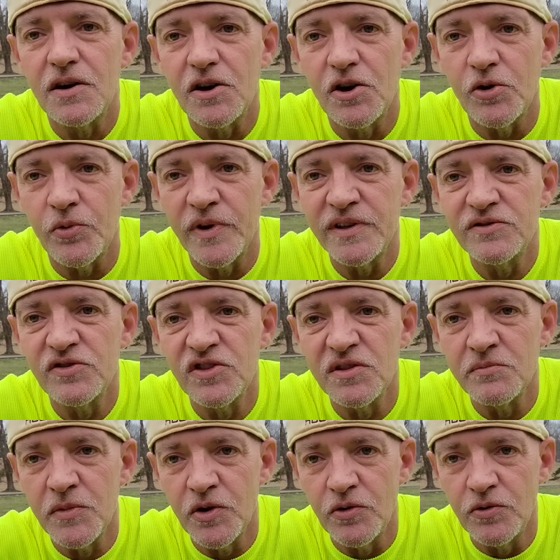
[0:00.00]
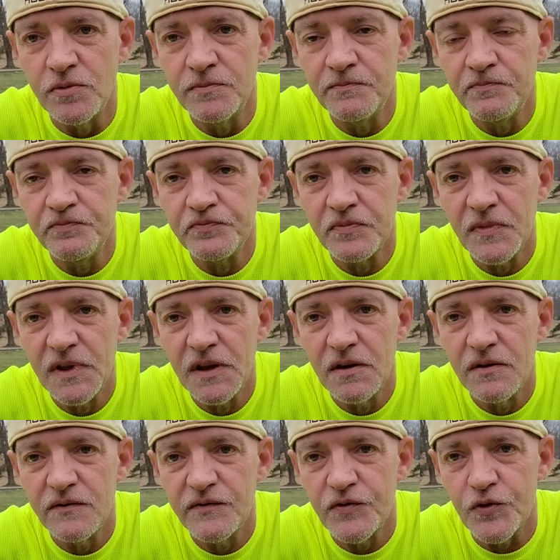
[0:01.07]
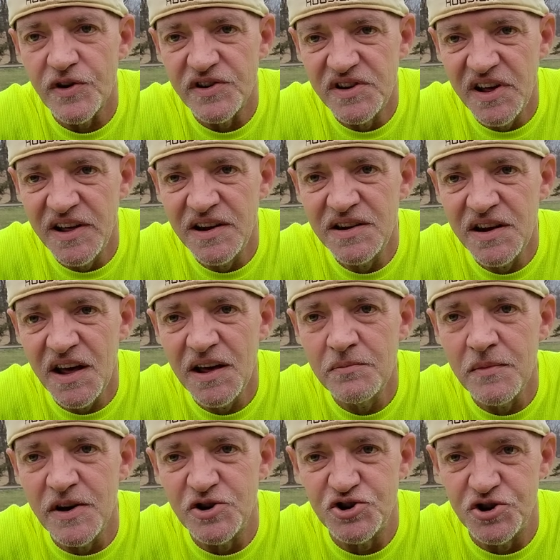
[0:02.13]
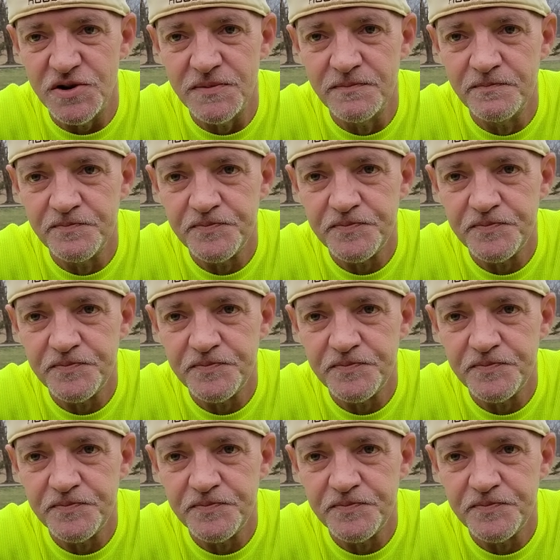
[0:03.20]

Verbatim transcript: going to the moon for a 10 day mission.